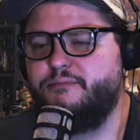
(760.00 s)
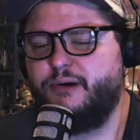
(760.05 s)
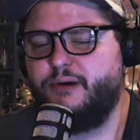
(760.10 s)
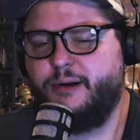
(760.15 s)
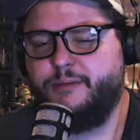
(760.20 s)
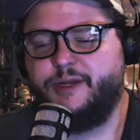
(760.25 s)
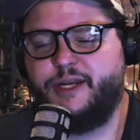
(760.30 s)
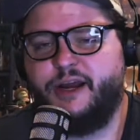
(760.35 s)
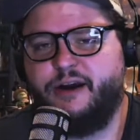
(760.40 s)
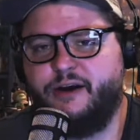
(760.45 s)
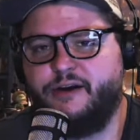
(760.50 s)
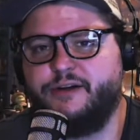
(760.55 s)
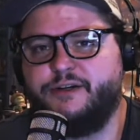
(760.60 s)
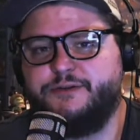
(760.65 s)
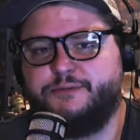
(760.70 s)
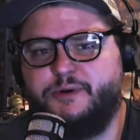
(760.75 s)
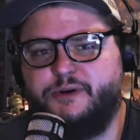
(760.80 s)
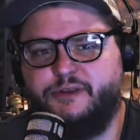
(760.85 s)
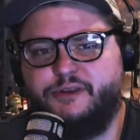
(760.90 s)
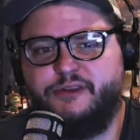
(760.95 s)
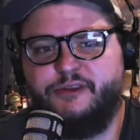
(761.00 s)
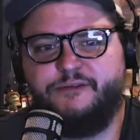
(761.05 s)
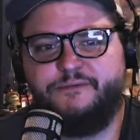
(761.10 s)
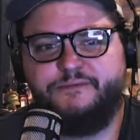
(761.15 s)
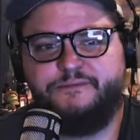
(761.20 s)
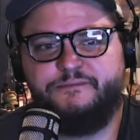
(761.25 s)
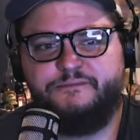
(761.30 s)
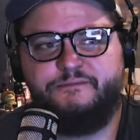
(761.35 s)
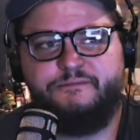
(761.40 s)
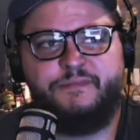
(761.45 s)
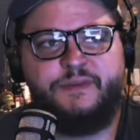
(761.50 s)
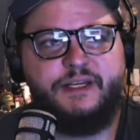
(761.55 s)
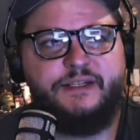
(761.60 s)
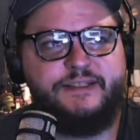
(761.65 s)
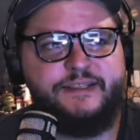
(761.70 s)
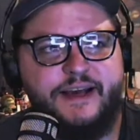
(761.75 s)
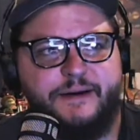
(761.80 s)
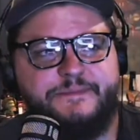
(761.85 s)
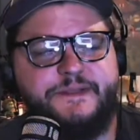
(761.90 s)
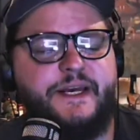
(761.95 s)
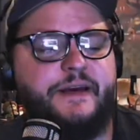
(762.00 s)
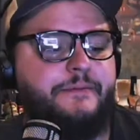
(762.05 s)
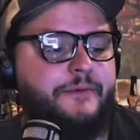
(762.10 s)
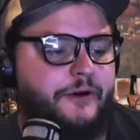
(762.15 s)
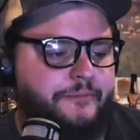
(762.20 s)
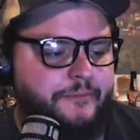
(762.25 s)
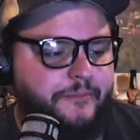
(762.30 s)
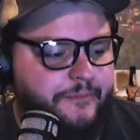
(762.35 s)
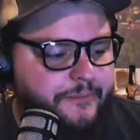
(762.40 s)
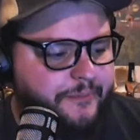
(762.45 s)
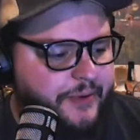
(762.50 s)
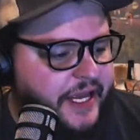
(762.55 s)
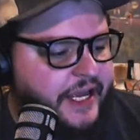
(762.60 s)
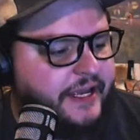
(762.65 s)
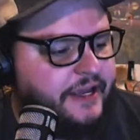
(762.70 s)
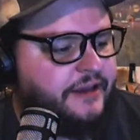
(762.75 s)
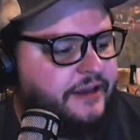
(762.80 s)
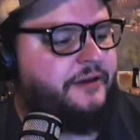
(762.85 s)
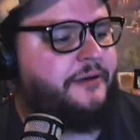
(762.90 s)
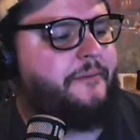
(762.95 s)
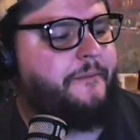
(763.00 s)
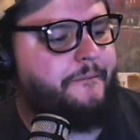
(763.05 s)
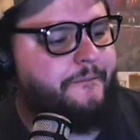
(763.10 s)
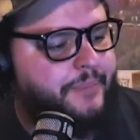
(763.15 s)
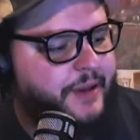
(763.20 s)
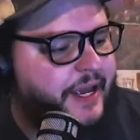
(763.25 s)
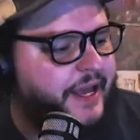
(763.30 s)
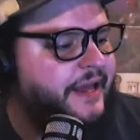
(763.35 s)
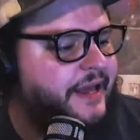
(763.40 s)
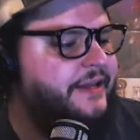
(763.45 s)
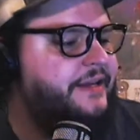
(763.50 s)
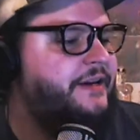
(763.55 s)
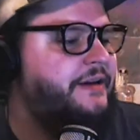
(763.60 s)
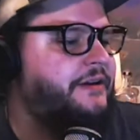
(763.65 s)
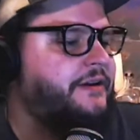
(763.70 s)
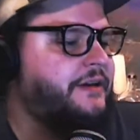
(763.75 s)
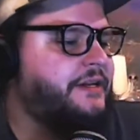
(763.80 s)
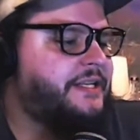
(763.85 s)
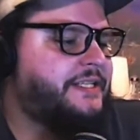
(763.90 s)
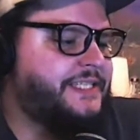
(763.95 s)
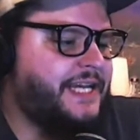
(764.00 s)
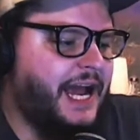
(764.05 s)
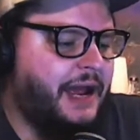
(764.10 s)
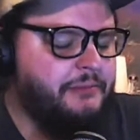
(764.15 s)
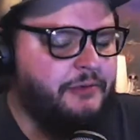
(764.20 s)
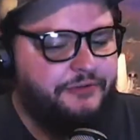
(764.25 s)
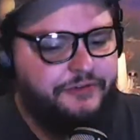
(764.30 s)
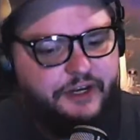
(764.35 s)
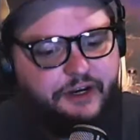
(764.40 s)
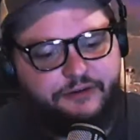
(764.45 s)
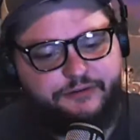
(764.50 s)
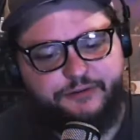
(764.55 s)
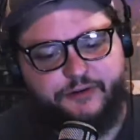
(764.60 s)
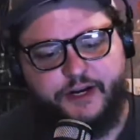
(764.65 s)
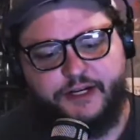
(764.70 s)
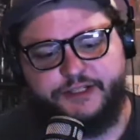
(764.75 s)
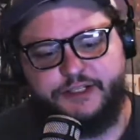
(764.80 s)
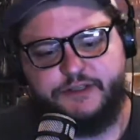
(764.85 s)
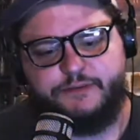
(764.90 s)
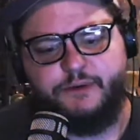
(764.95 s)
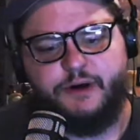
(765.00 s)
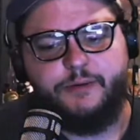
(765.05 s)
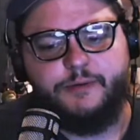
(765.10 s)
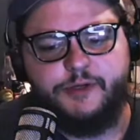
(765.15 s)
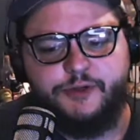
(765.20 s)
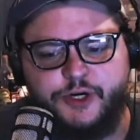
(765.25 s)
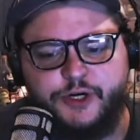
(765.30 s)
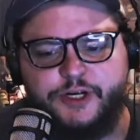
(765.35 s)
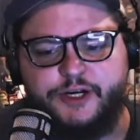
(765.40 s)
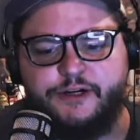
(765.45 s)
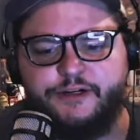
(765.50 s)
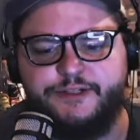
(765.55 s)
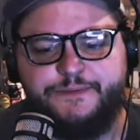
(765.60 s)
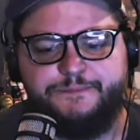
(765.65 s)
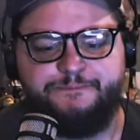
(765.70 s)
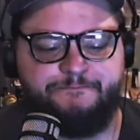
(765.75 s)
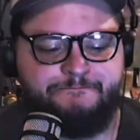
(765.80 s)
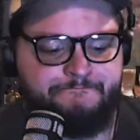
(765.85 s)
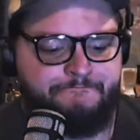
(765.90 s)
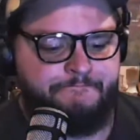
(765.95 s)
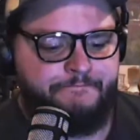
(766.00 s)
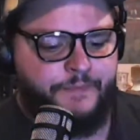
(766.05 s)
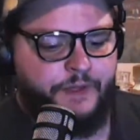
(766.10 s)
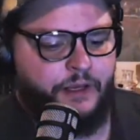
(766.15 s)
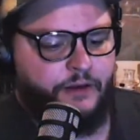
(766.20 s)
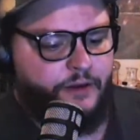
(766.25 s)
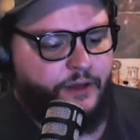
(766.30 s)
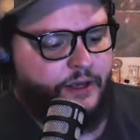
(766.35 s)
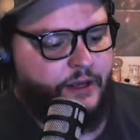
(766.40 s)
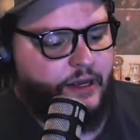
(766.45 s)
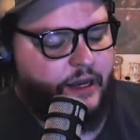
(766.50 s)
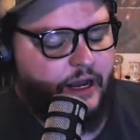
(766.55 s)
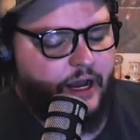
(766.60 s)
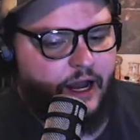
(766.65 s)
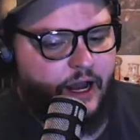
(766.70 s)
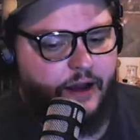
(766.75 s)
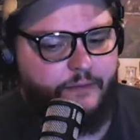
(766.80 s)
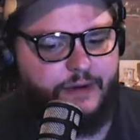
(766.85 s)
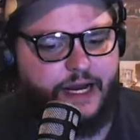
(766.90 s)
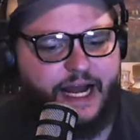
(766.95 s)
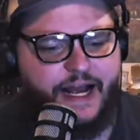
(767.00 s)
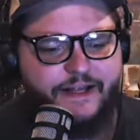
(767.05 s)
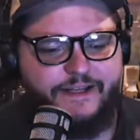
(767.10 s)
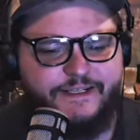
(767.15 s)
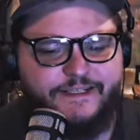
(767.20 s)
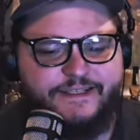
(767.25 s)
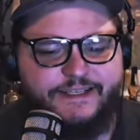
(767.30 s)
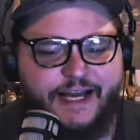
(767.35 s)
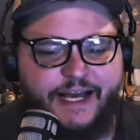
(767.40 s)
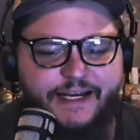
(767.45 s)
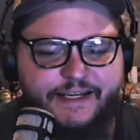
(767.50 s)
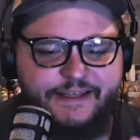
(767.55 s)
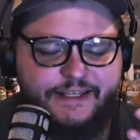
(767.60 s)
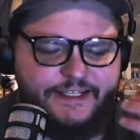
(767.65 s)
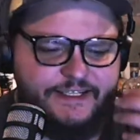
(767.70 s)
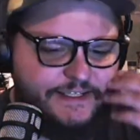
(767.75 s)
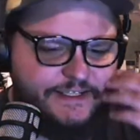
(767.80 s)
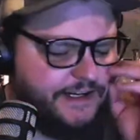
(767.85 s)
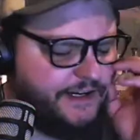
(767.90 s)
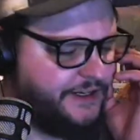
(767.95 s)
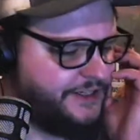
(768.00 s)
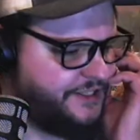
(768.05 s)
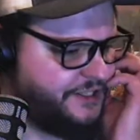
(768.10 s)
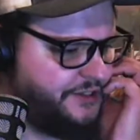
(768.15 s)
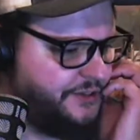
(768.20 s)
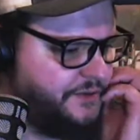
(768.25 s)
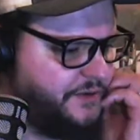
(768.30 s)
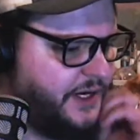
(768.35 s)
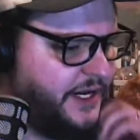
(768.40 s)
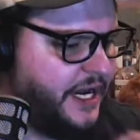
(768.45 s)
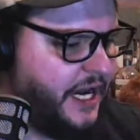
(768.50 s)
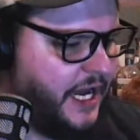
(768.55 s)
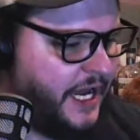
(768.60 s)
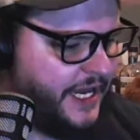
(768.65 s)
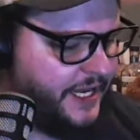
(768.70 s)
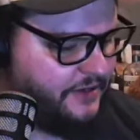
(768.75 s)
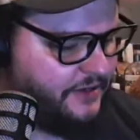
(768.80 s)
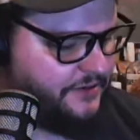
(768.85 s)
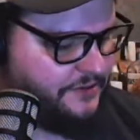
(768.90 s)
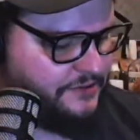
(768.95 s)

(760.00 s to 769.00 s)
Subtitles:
Bourbon Heritage Month, September, big time of year for us as bourbon drinkers. I decided this year to not